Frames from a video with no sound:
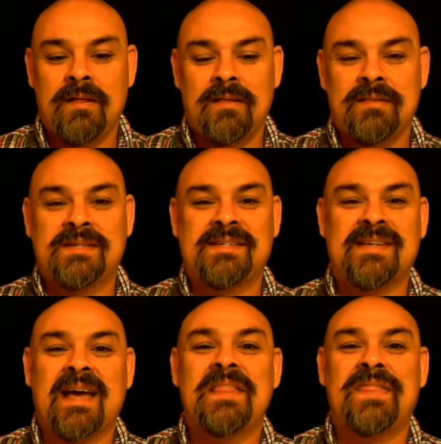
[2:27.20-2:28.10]
The
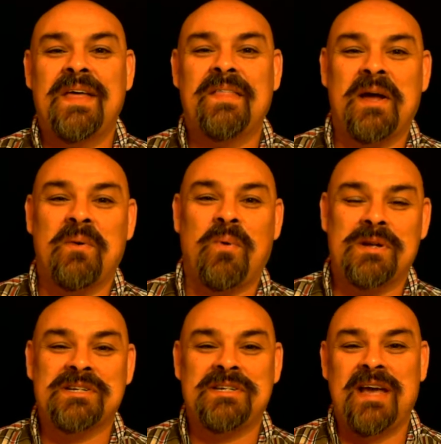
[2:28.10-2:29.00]
second thing that I
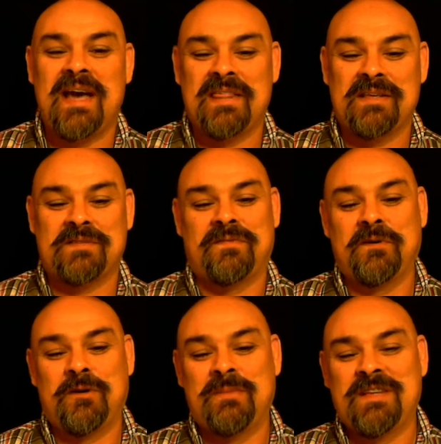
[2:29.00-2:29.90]
want to see out of this
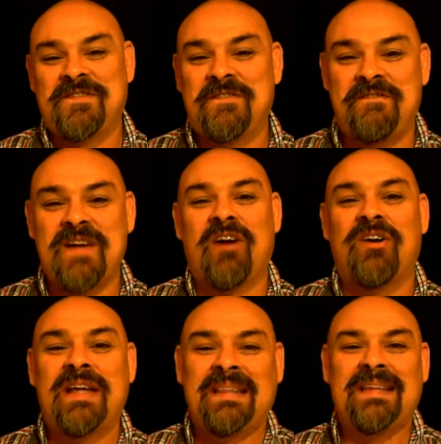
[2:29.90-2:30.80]
film is
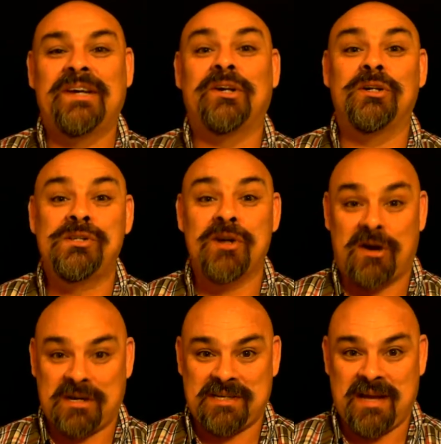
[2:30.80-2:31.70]
very little
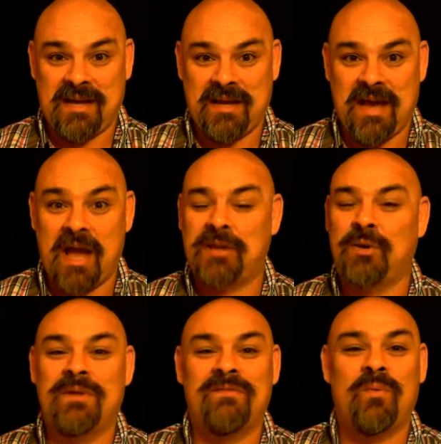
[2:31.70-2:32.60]
Darkseid. I
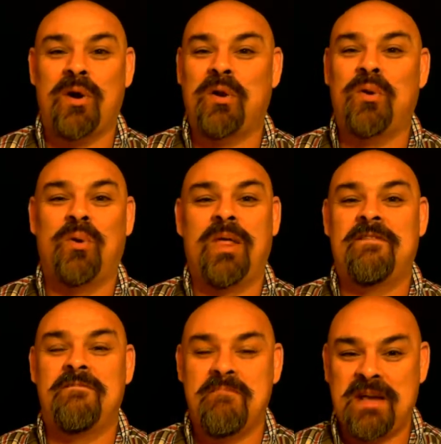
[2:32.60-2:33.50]
don't even want a whole lot
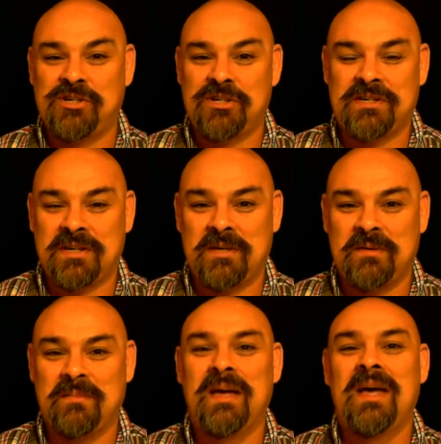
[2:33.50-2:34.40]
of mention to
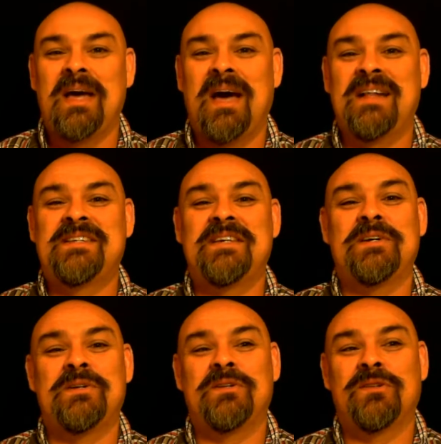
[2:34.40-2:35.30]
him
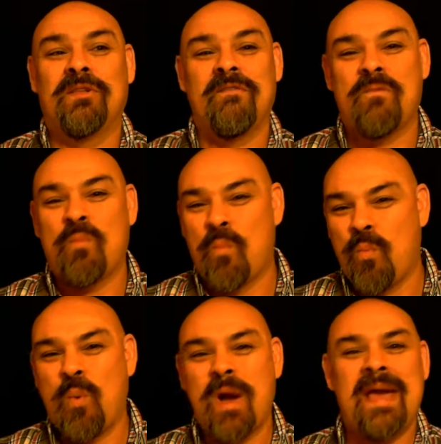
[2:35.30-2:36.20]
until
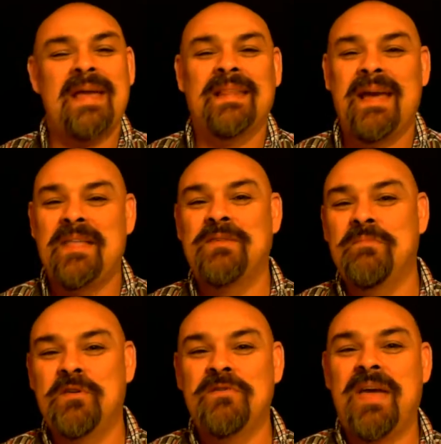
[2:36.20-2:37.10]
way late in the
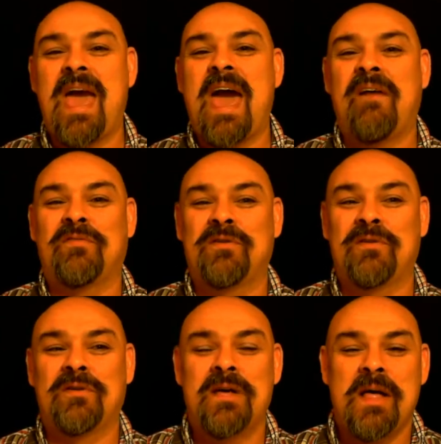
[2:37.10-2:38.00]
movie,
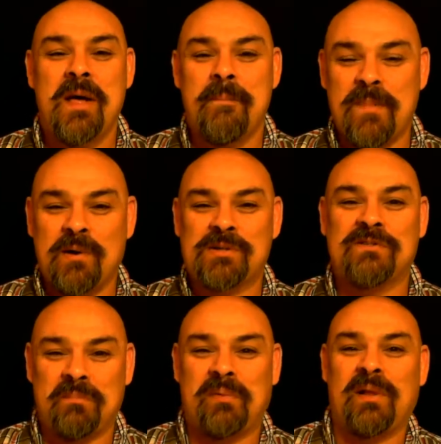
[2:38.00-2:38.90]
after most
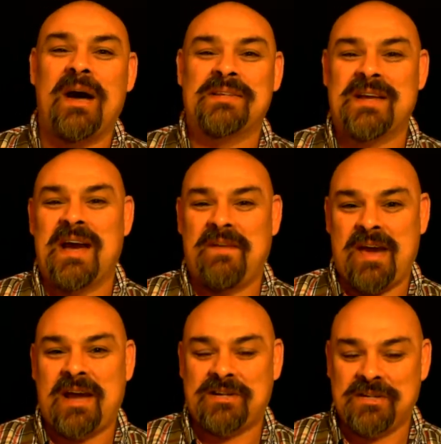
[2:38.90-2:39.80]
of the plot has kind of
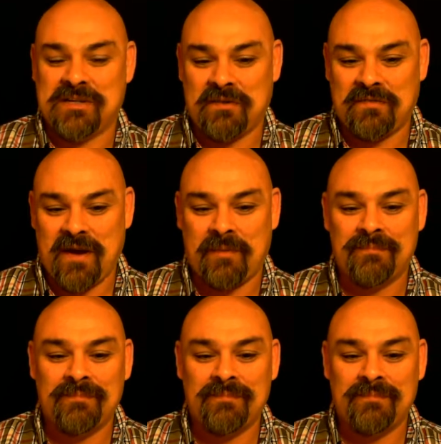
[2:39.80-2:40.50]
hashed itself out.